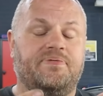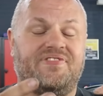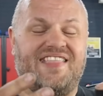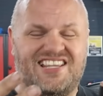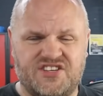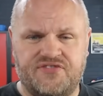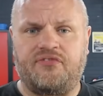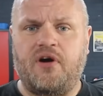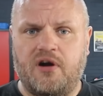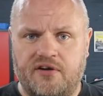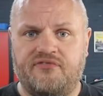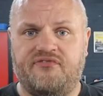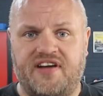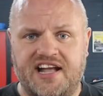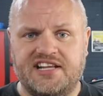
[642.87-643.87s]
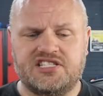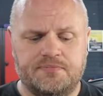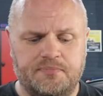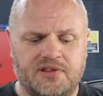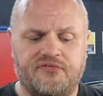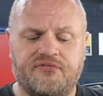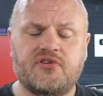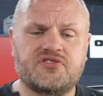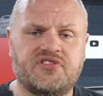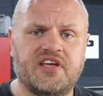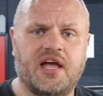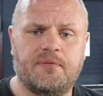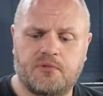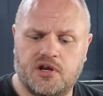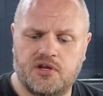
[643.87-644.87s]
that's far-fetched, but the first
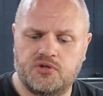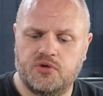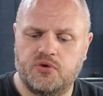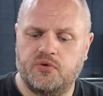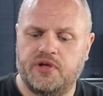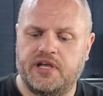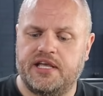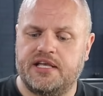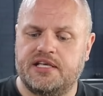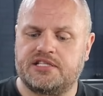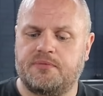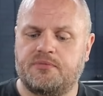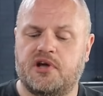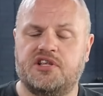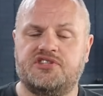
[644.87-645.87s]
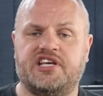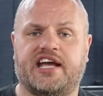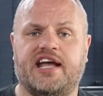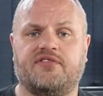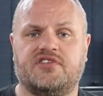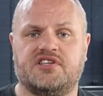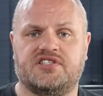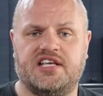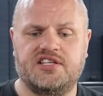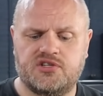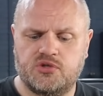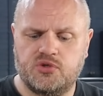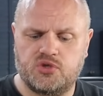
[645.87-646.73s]
thing I'm going to do is I'm going to check out the sensor,